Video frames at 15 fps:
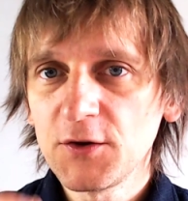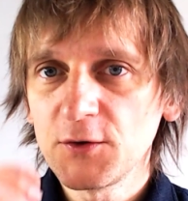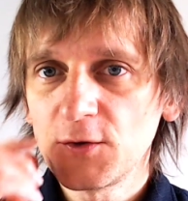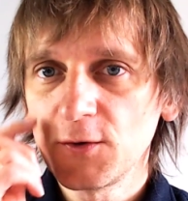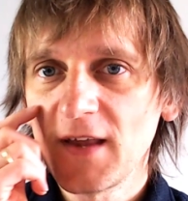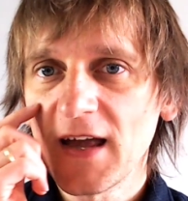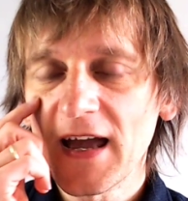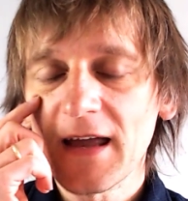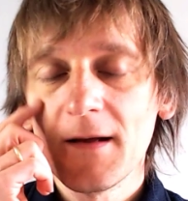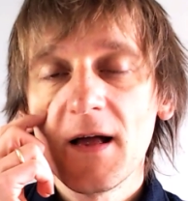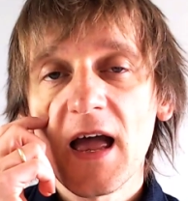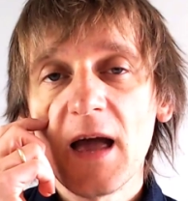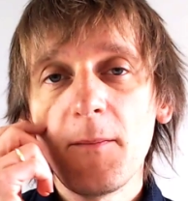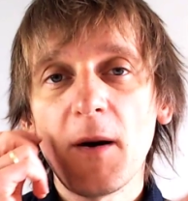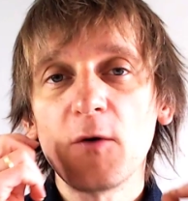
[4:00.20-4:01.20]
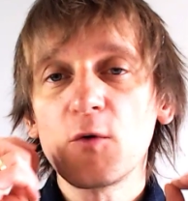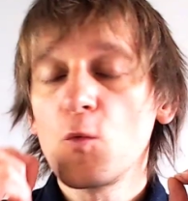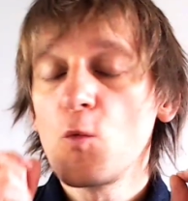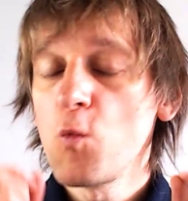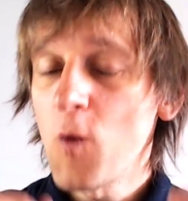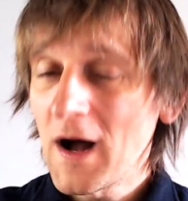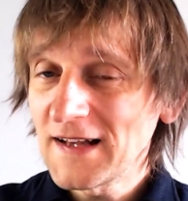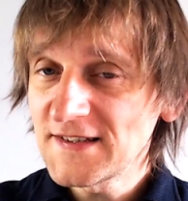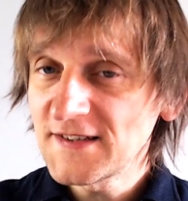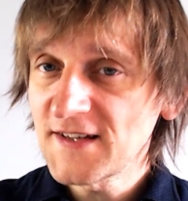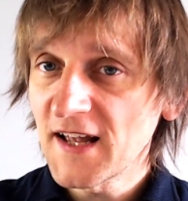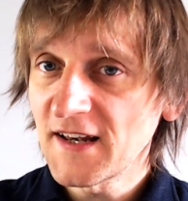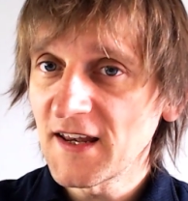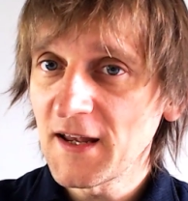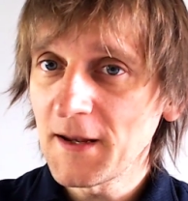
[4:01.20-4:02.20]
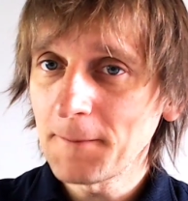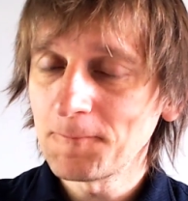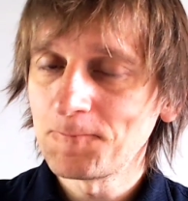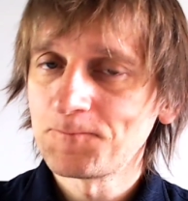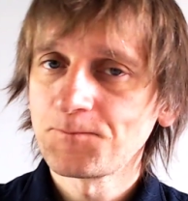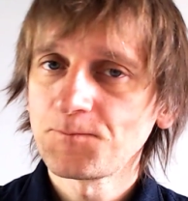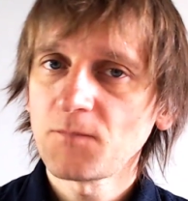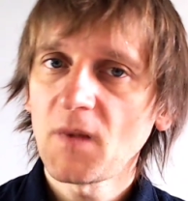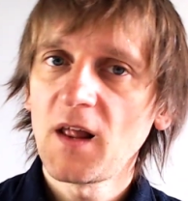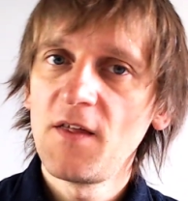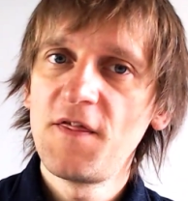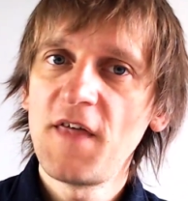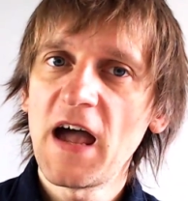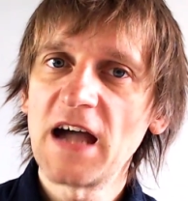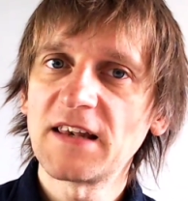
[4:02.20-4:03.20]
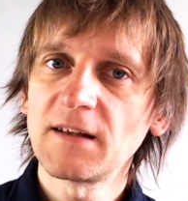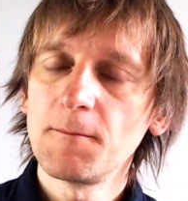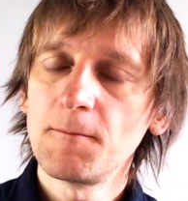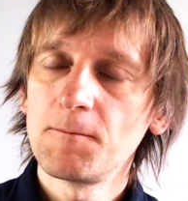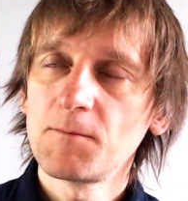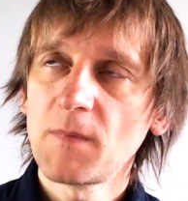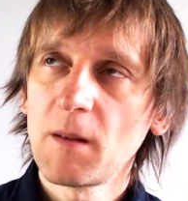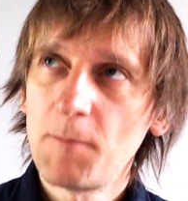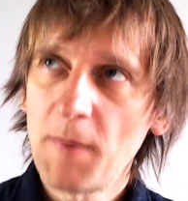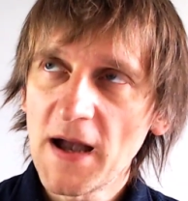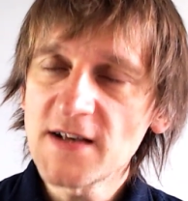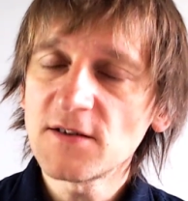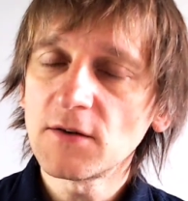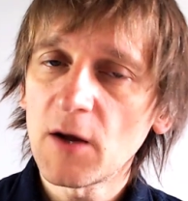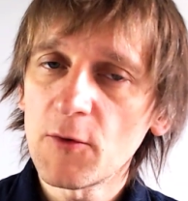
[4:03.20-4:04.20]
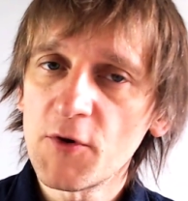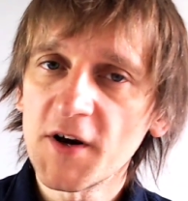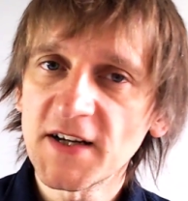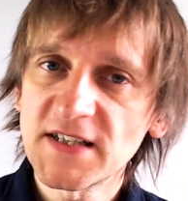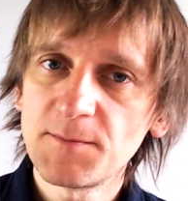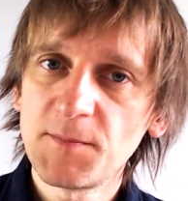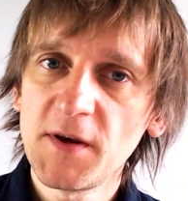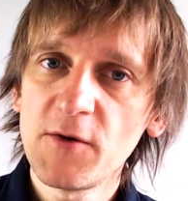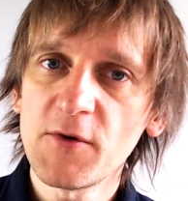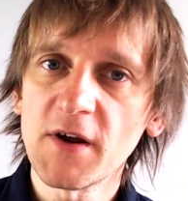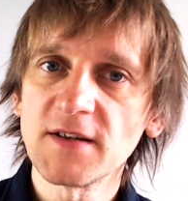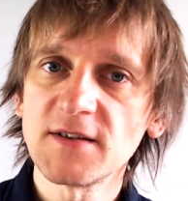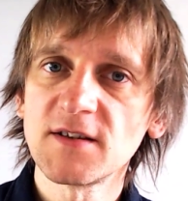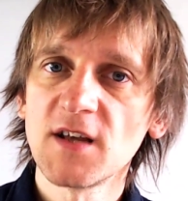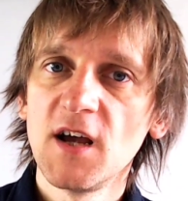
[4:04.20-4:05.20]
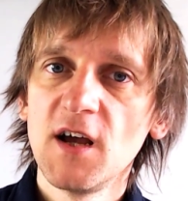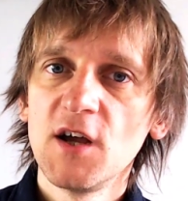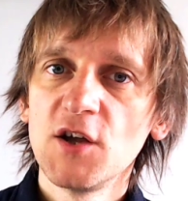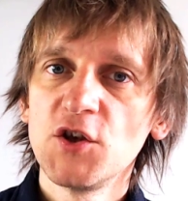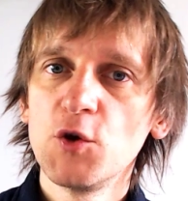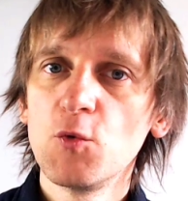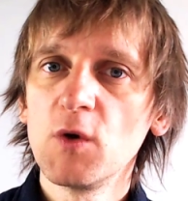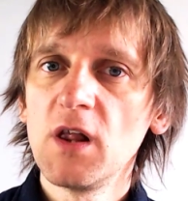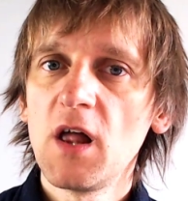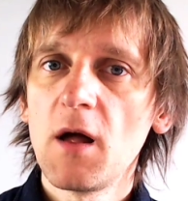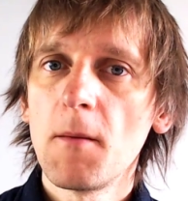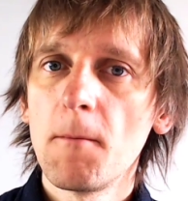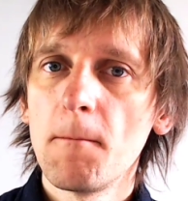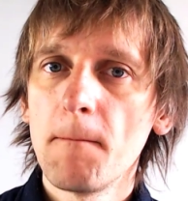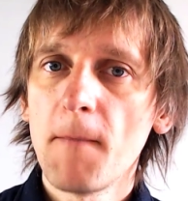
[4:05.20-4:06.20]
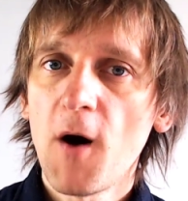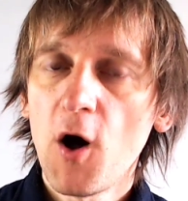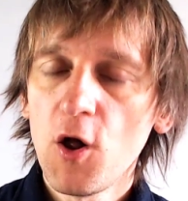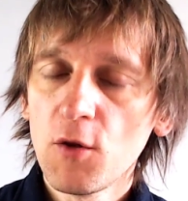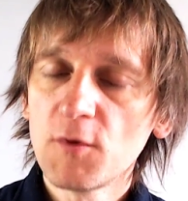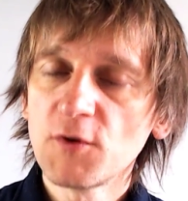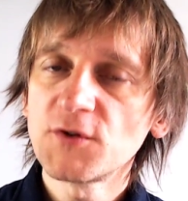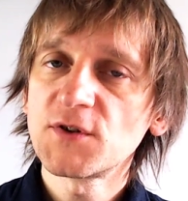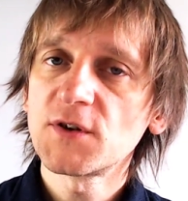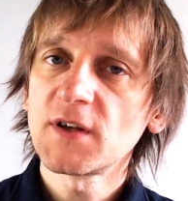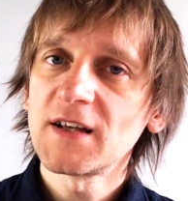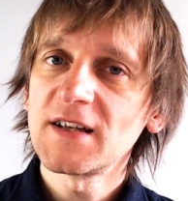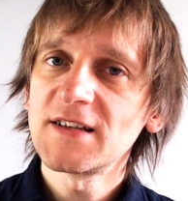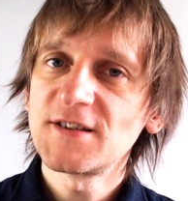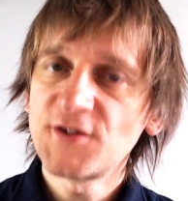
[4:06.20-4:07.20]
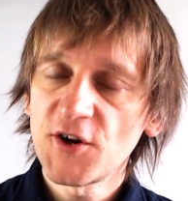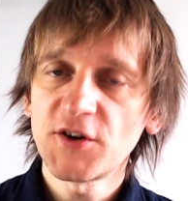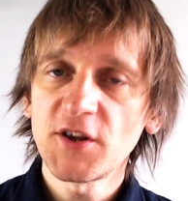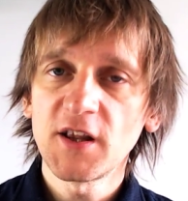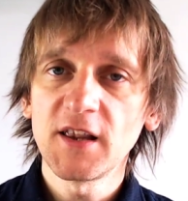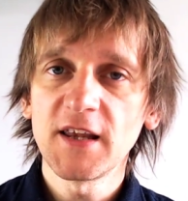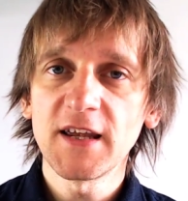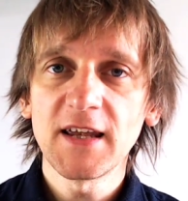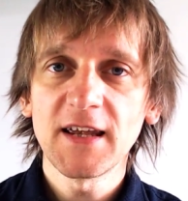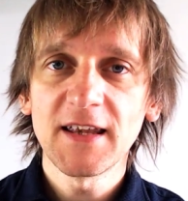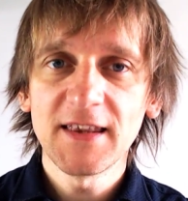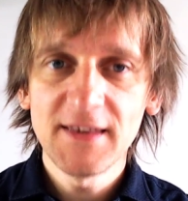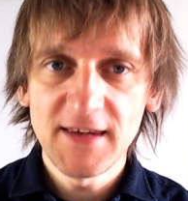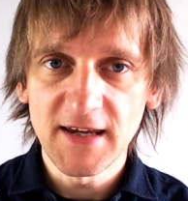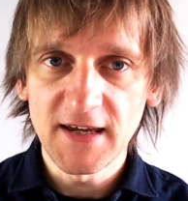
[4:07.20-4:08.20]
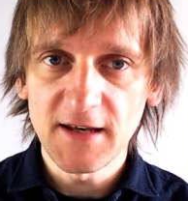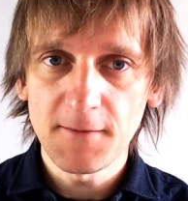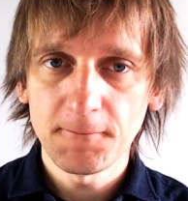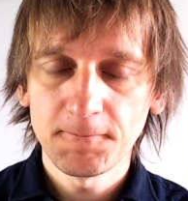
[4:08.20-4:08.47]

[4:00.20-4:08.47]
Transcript: you today about one setting that, based on our experience, you will almost certainly need.